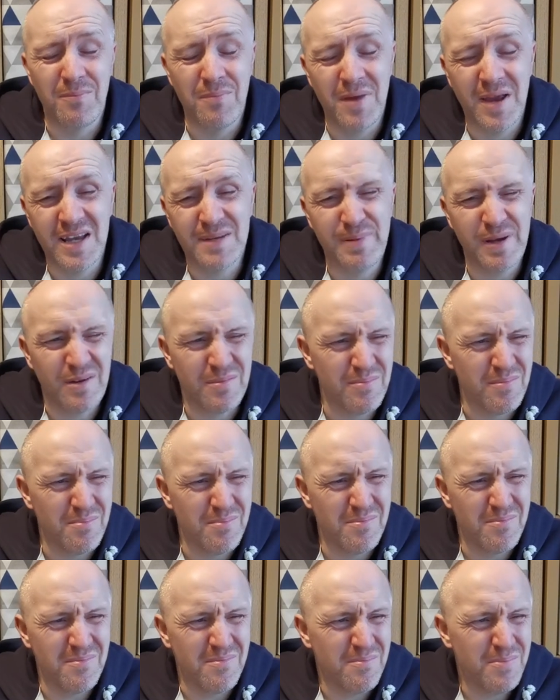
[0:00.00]
me, it's
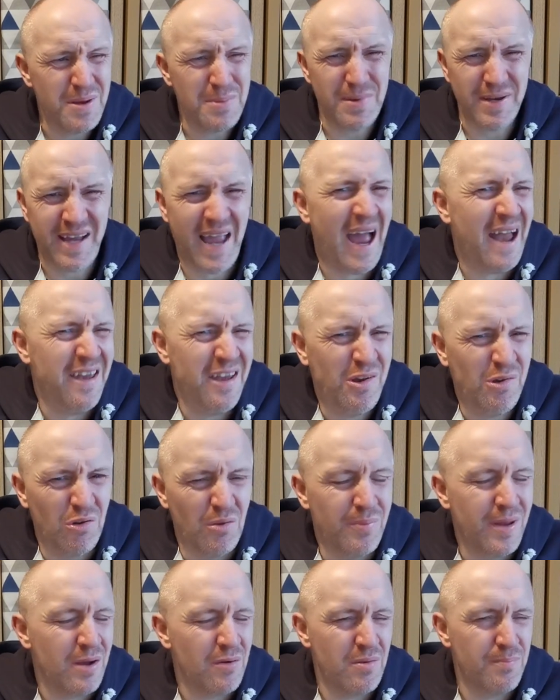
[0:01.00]
a bit mechanical,
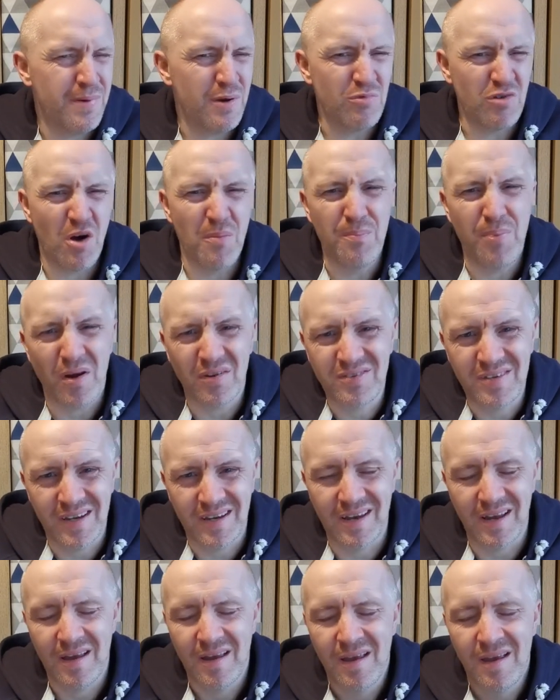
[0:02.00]
a bit
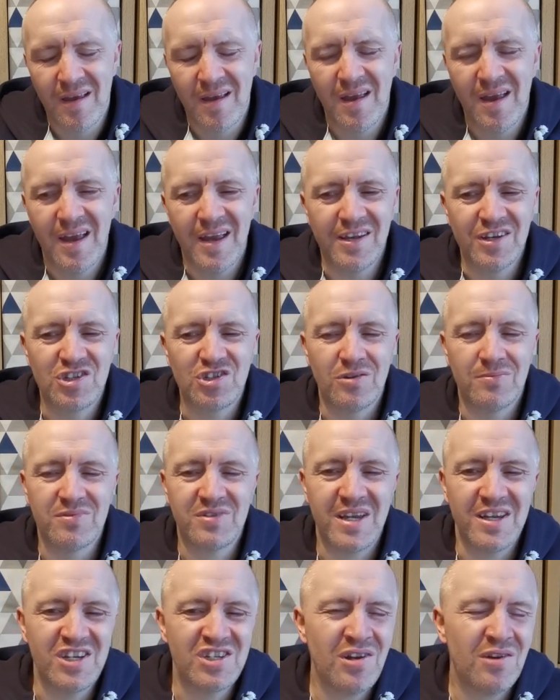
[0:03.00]
robotic in some
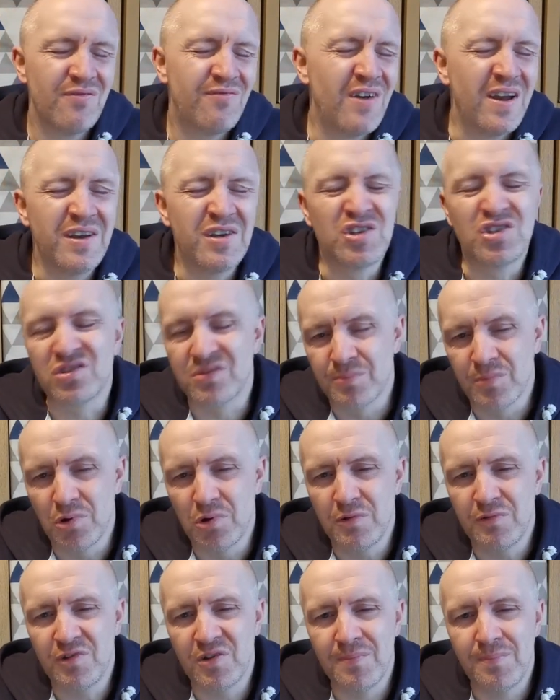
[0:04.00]
sense. It's not very
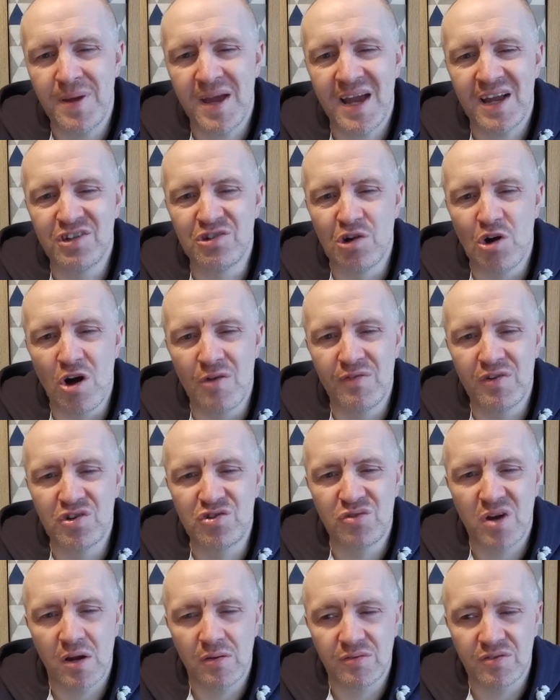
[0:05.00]
smooth compared to other
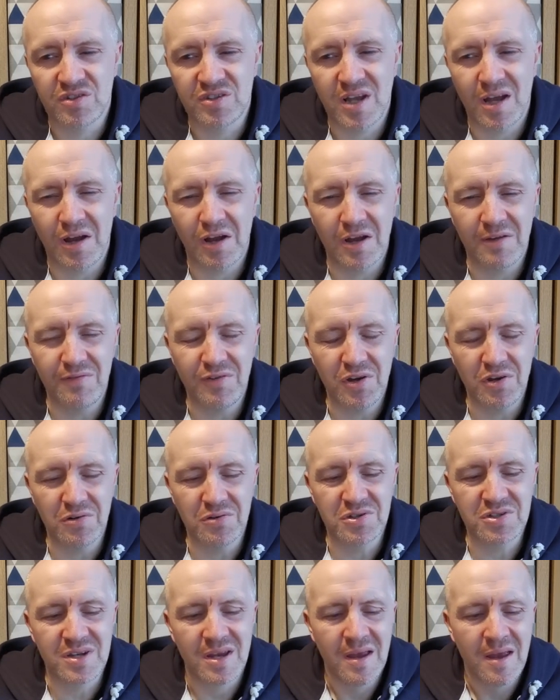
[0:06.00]
drones that I've
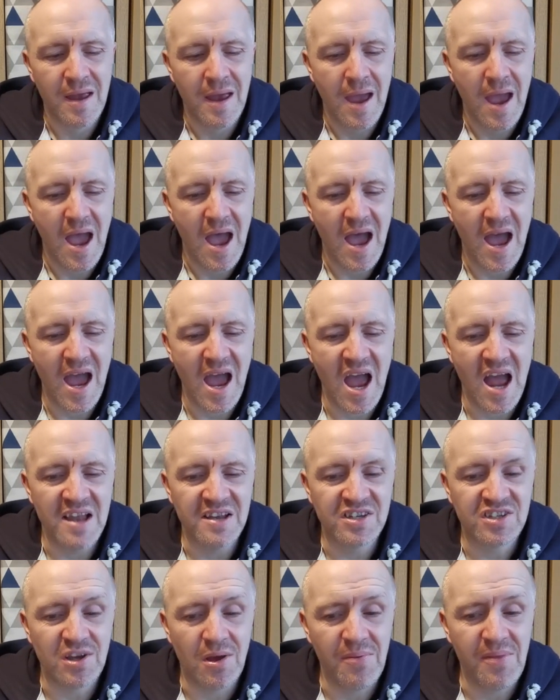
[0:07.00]
used.
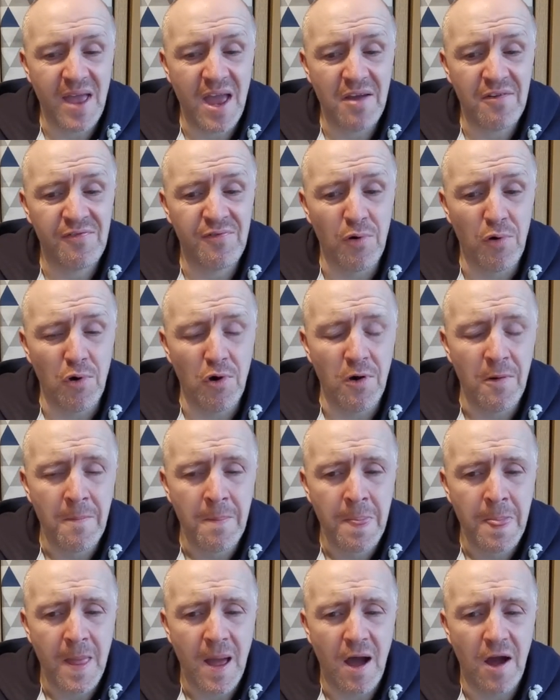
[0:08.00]
And so therefore,
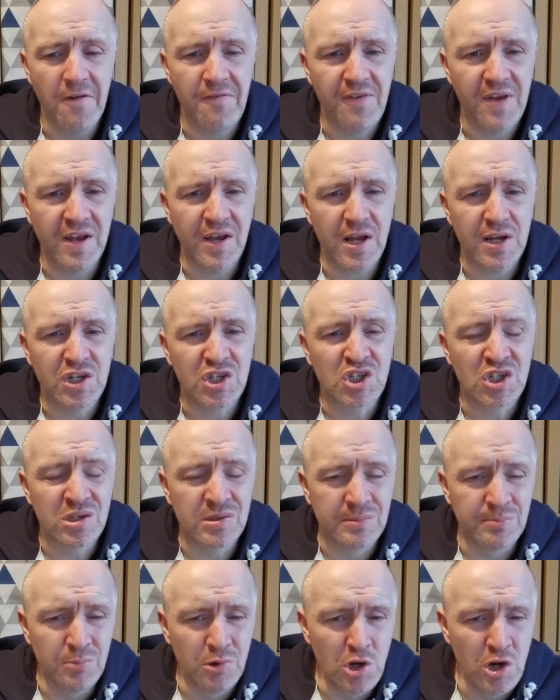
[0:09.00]
I think a
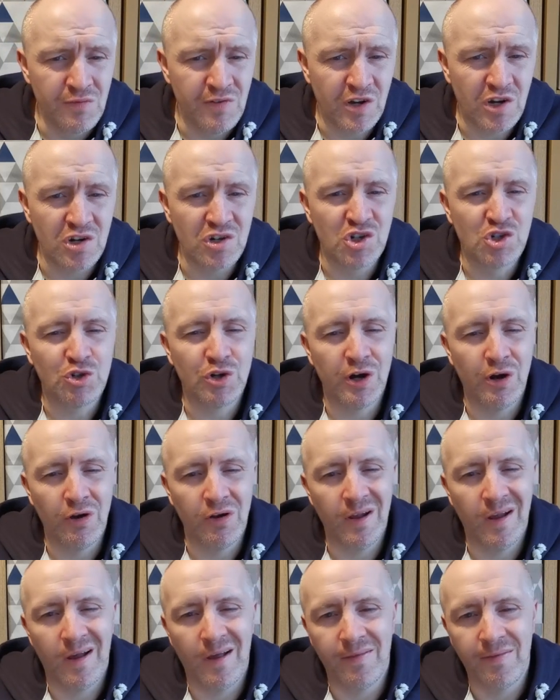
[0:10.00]
smoother
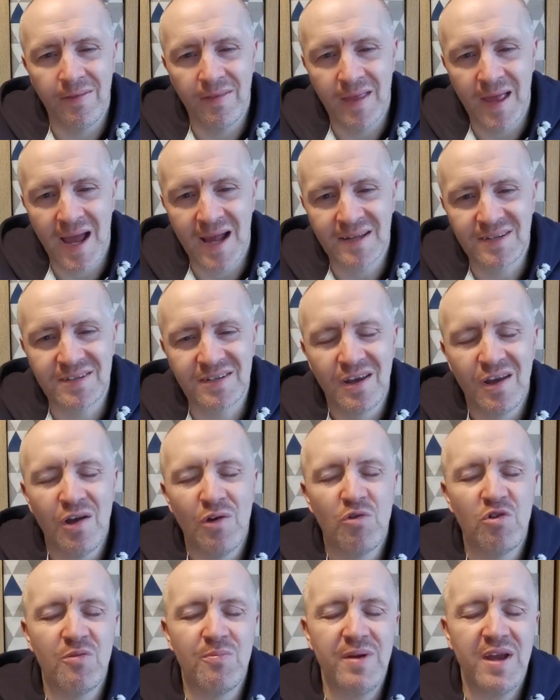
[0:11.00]
controller on that
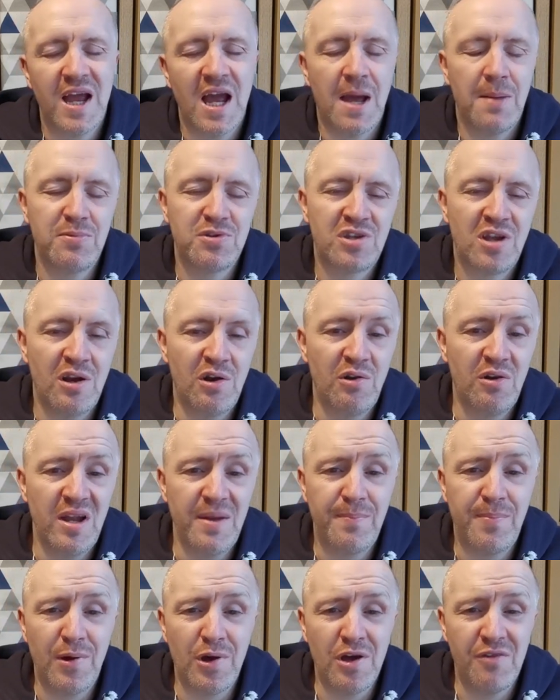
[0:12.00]
would be absolutely
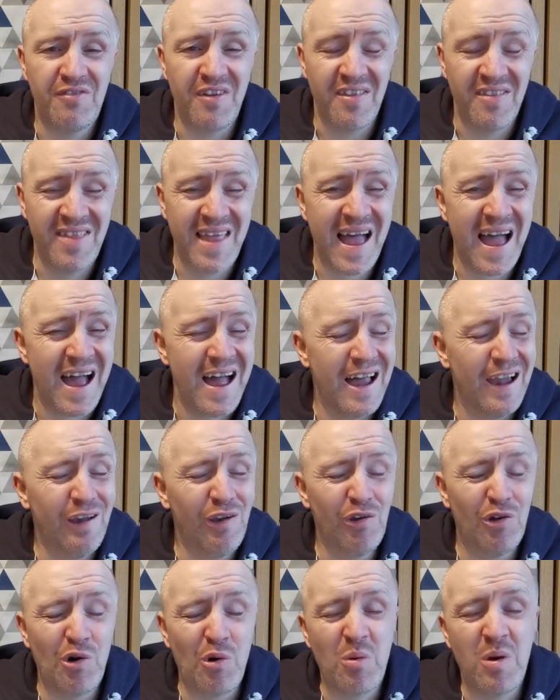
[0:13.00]
perfect. That,
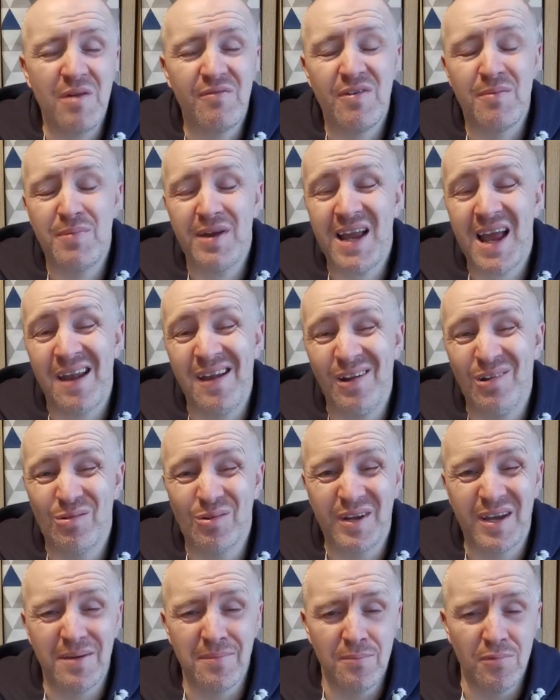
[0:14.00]
along with a mechanical
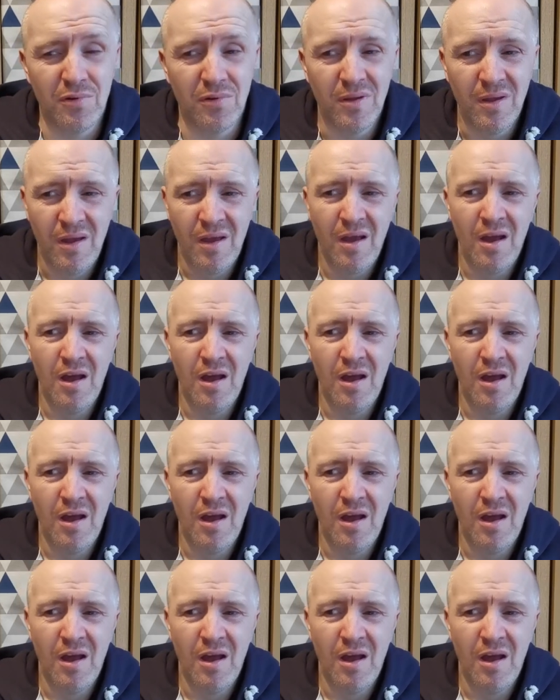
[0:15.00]
gimbal,